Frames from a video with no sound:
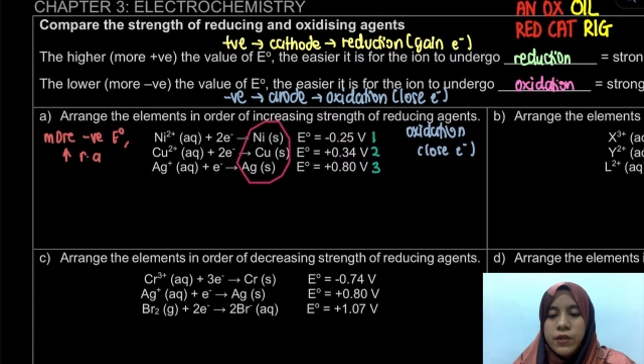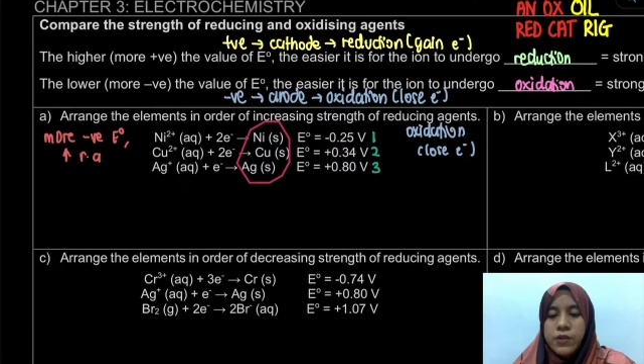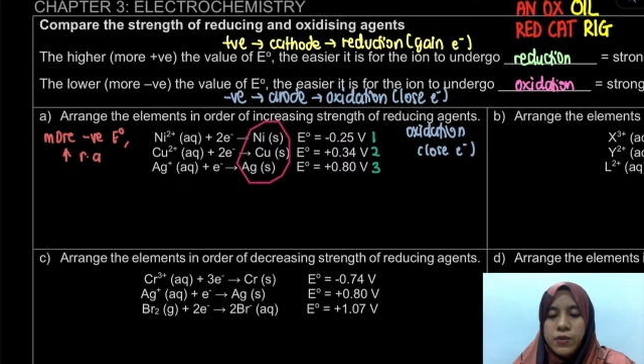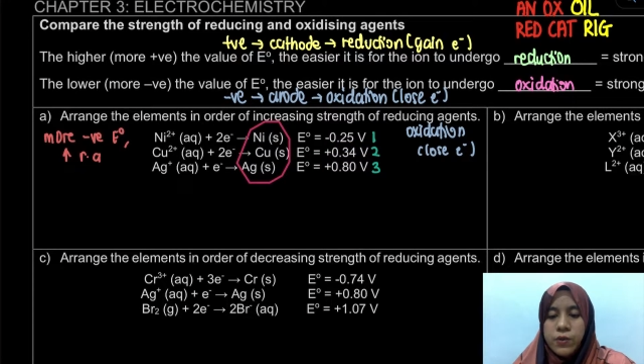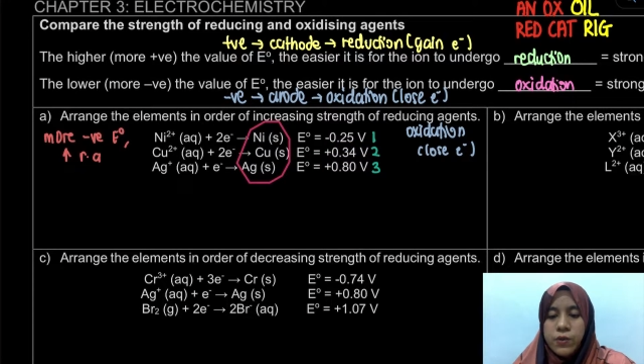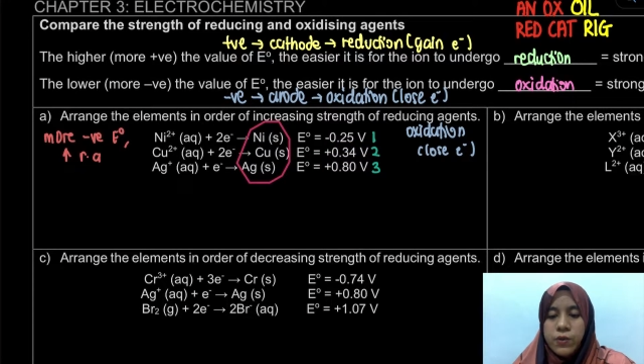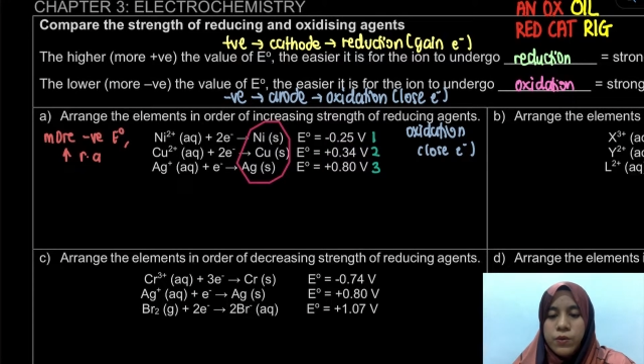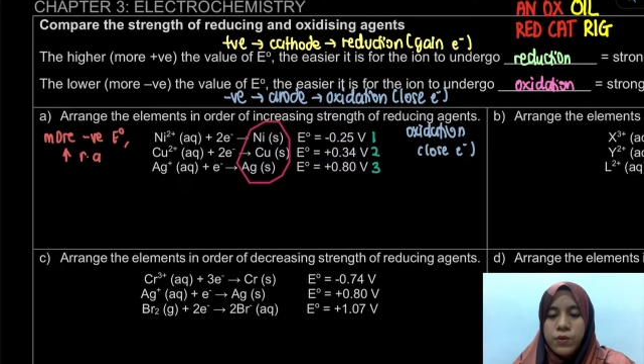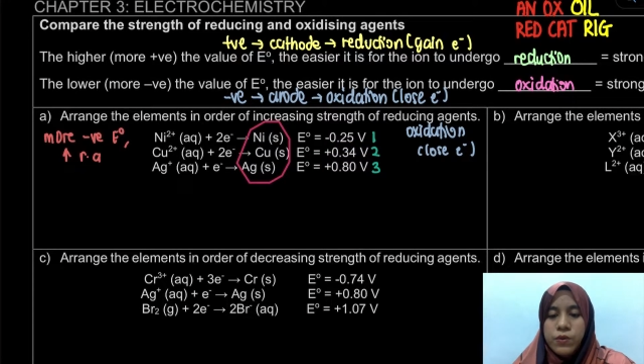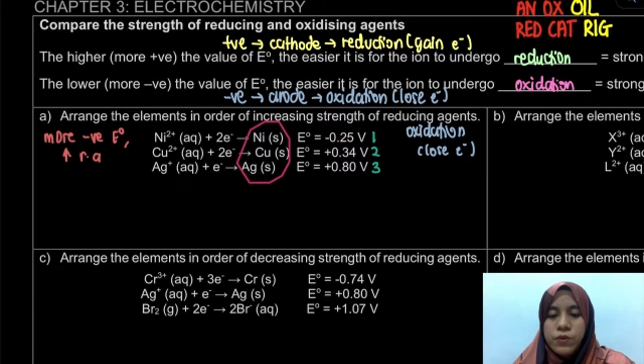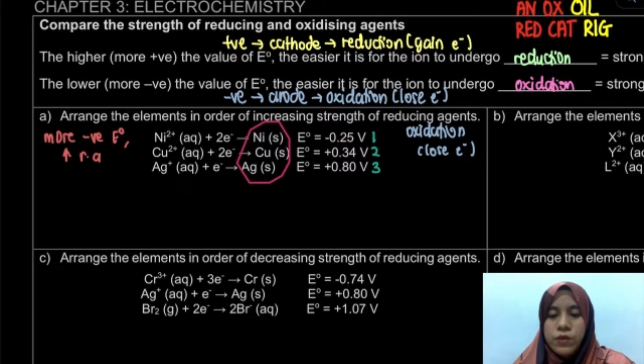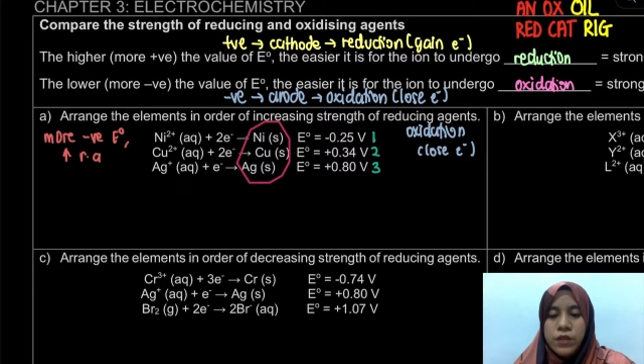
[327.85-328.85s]
so
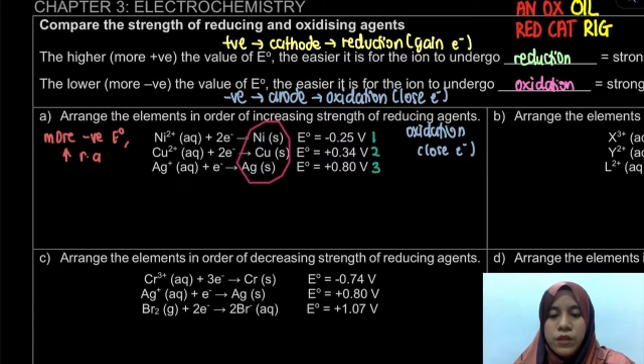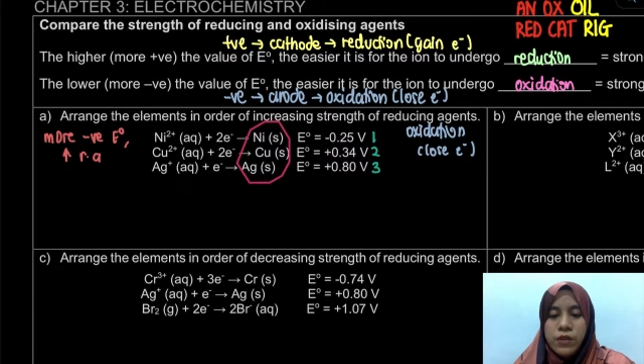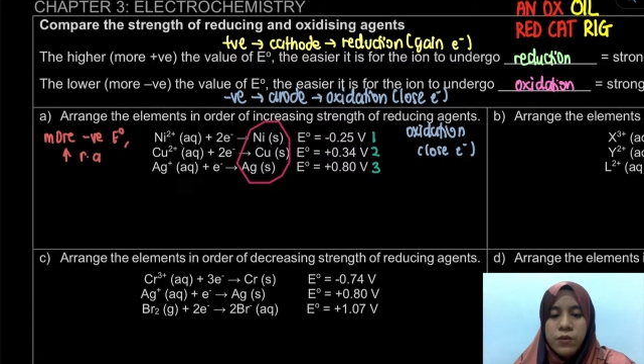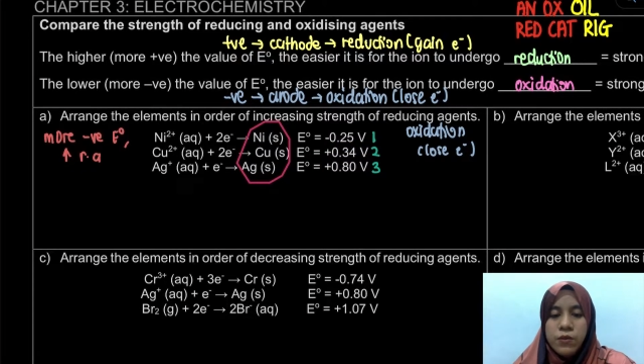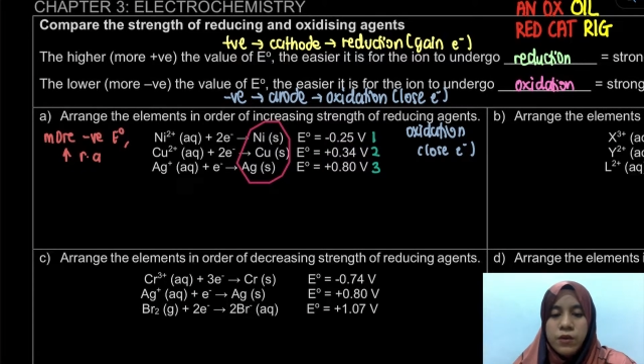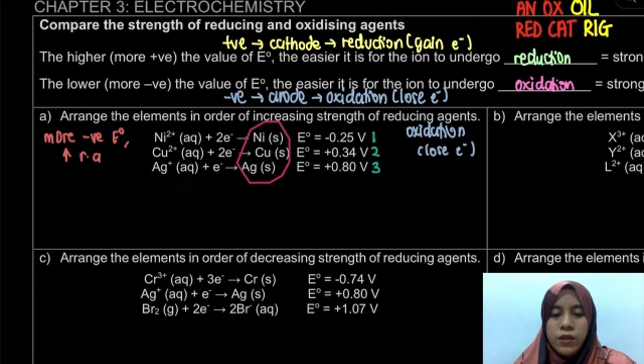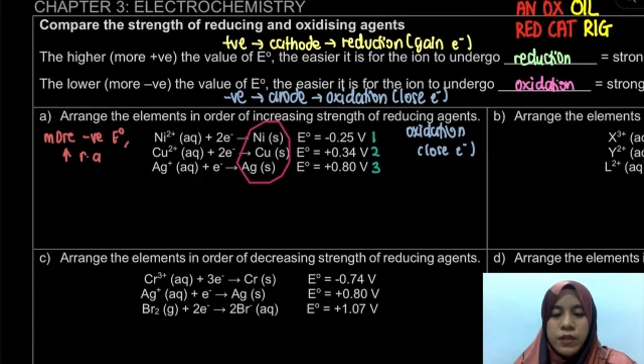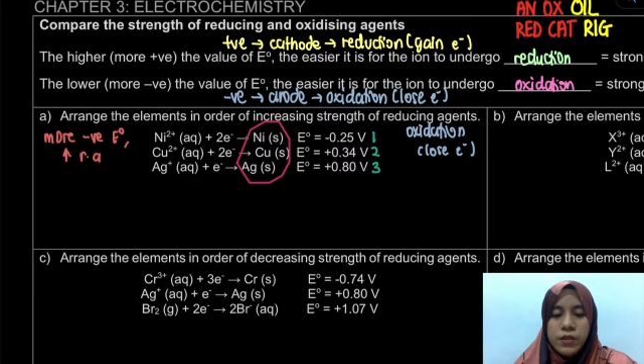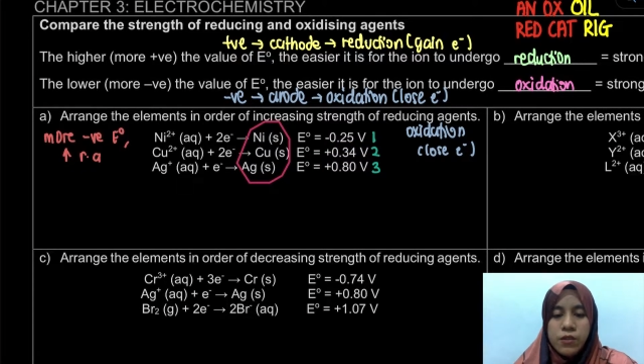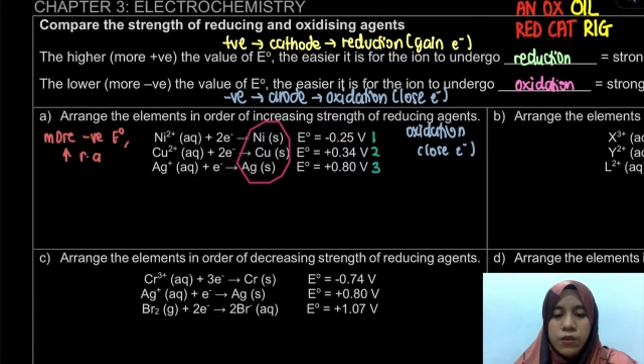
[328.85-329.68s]
now let's